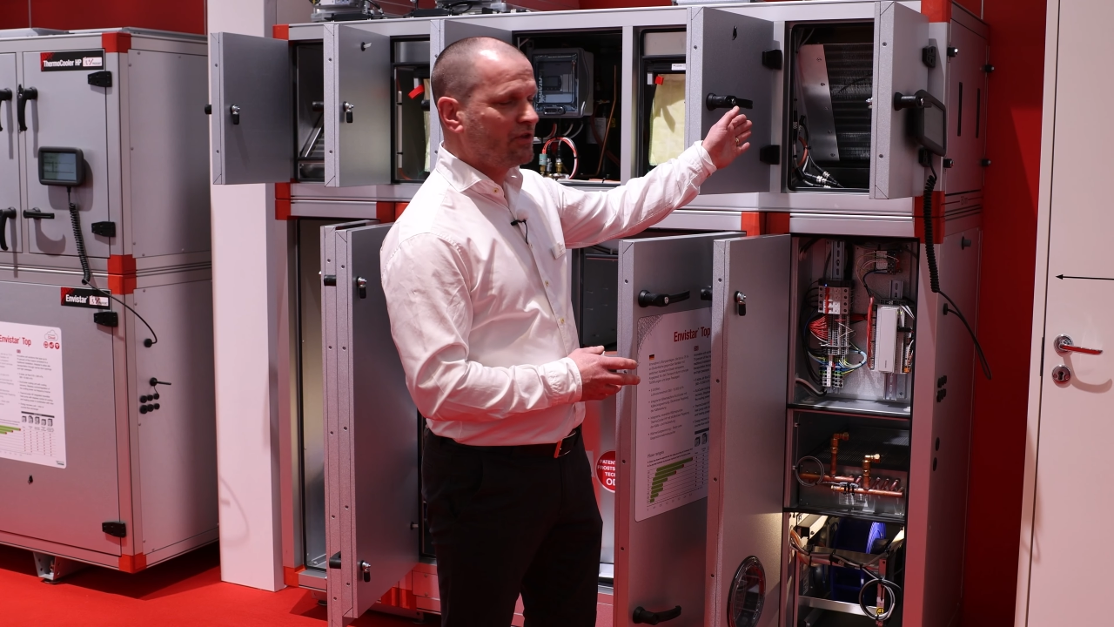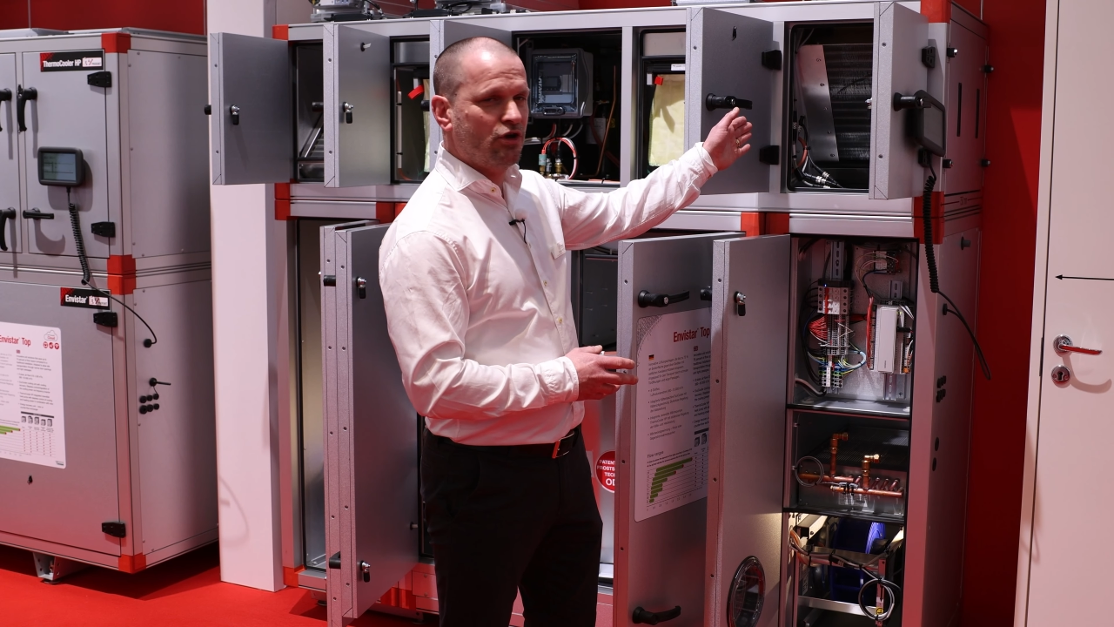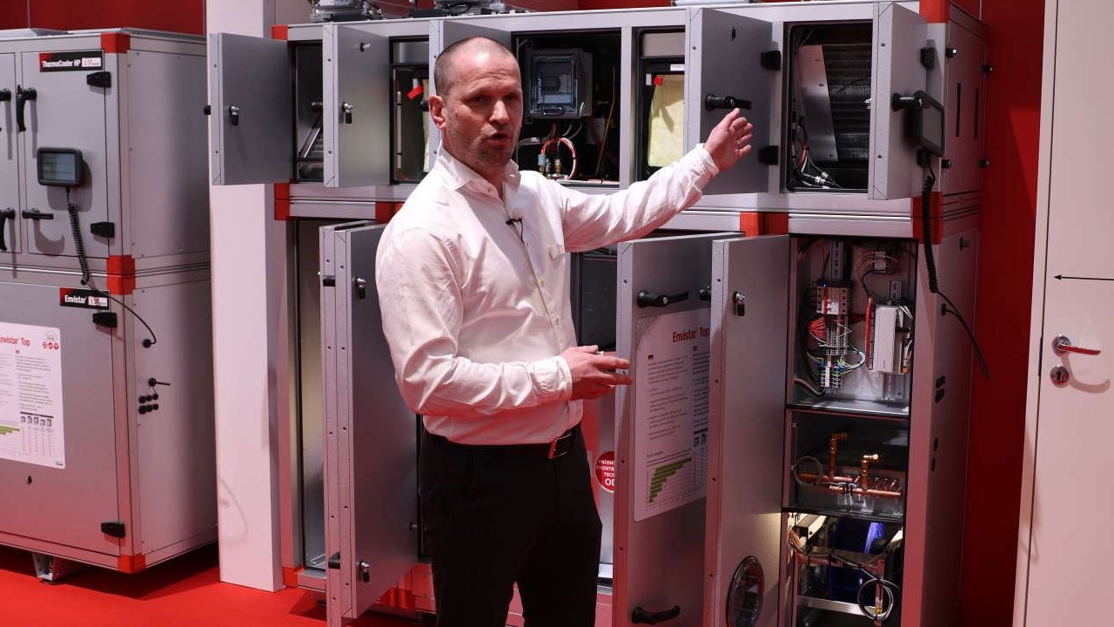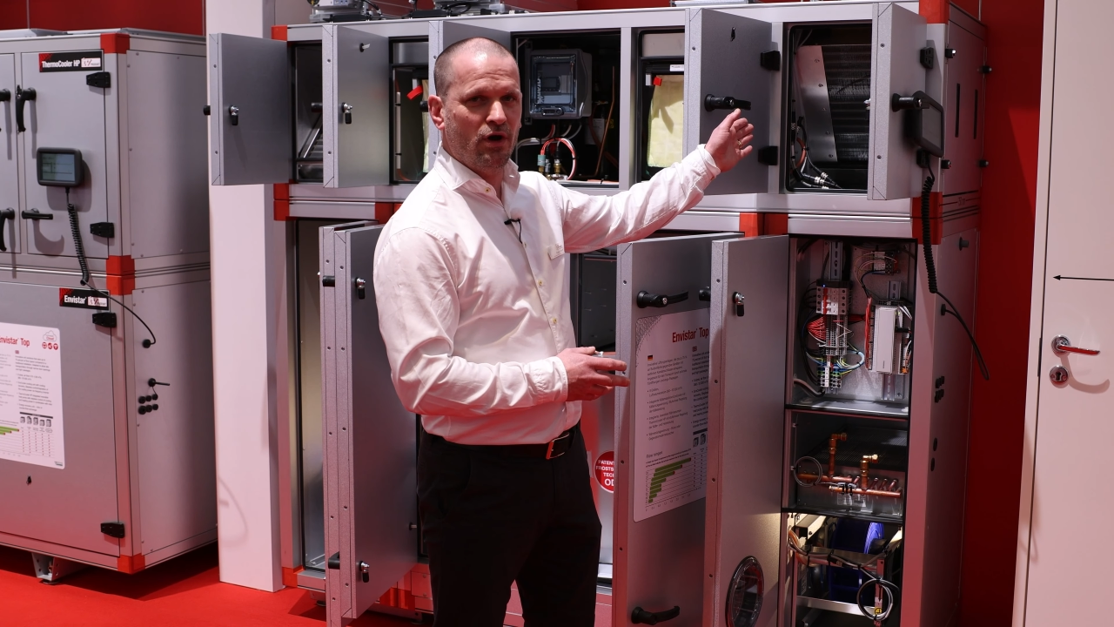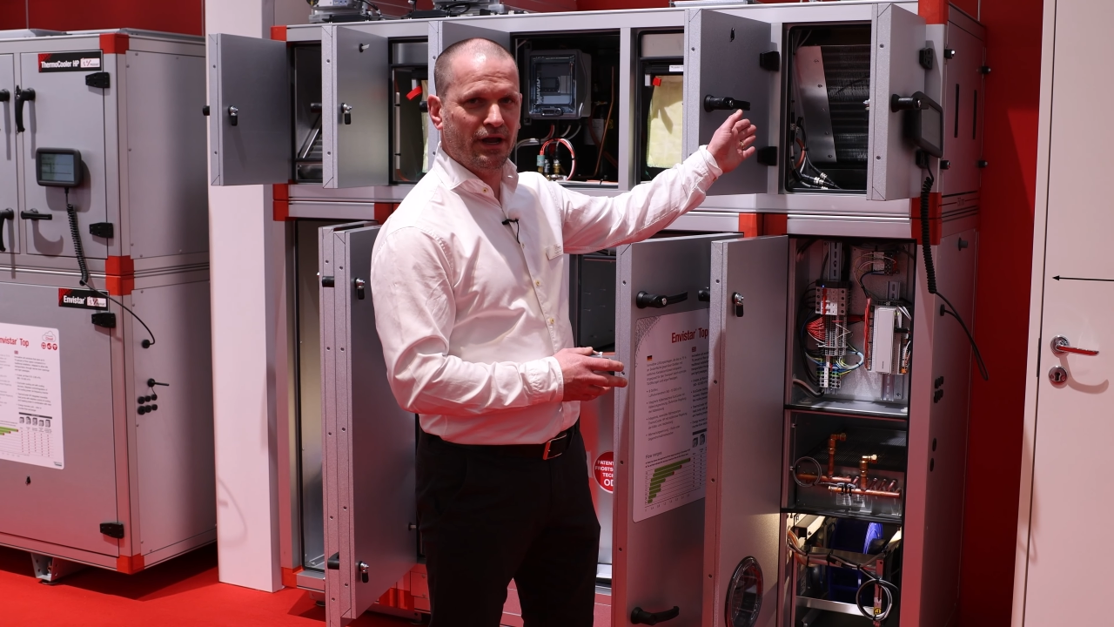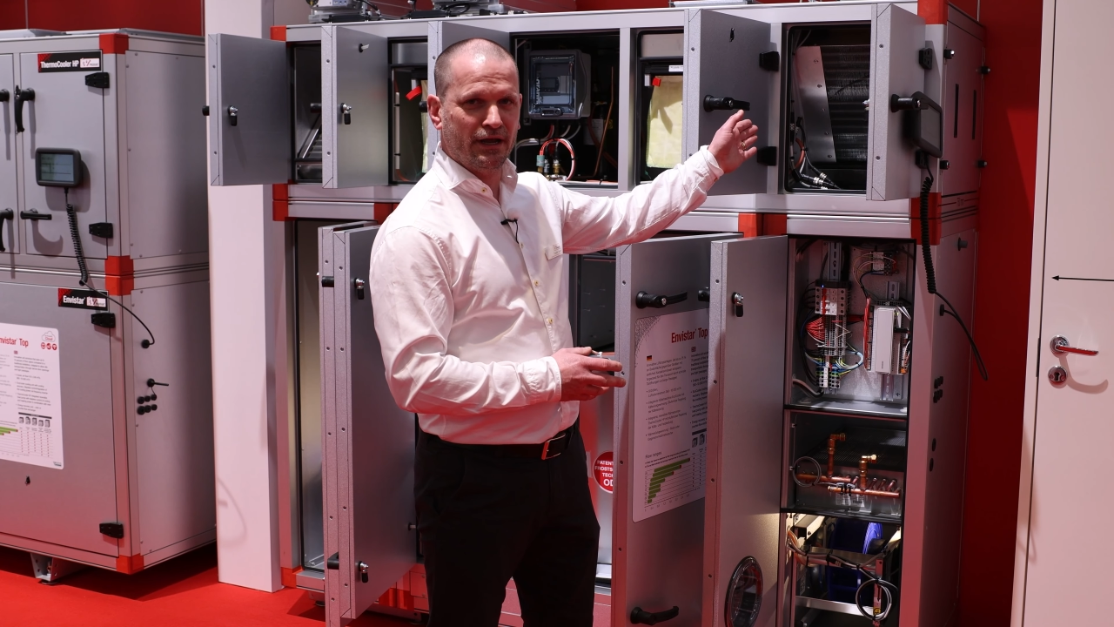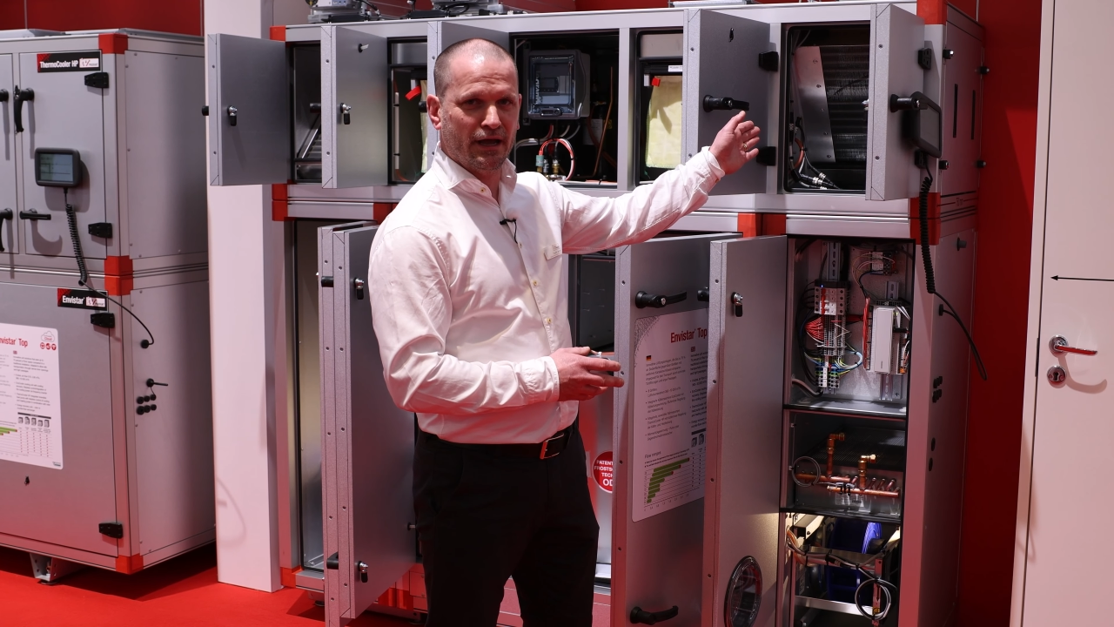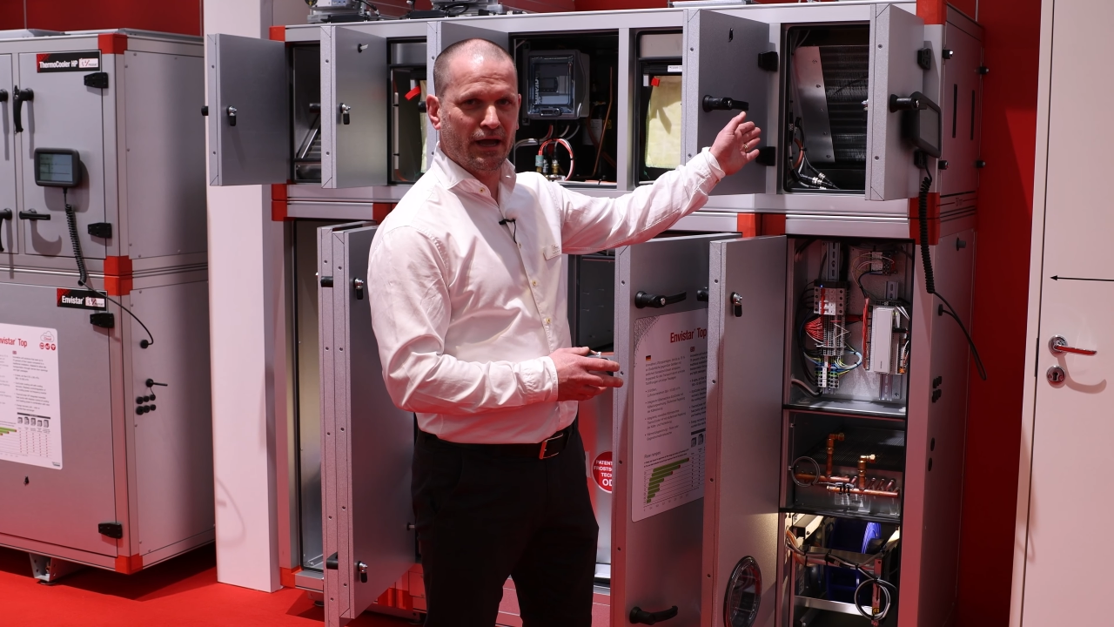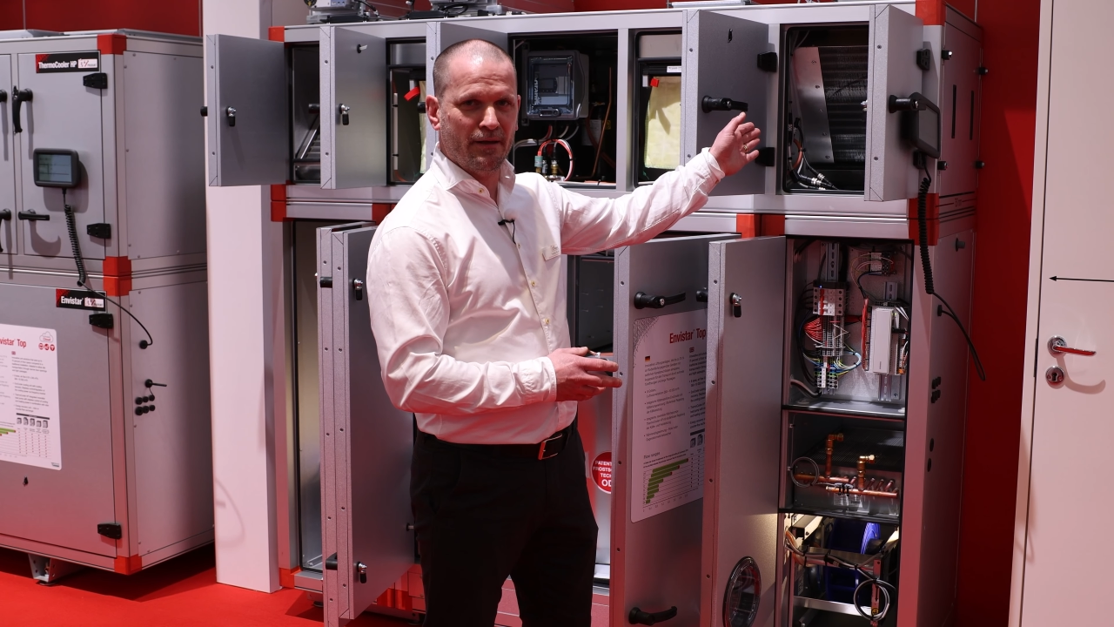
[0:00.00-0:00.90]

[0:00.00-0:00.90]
cooling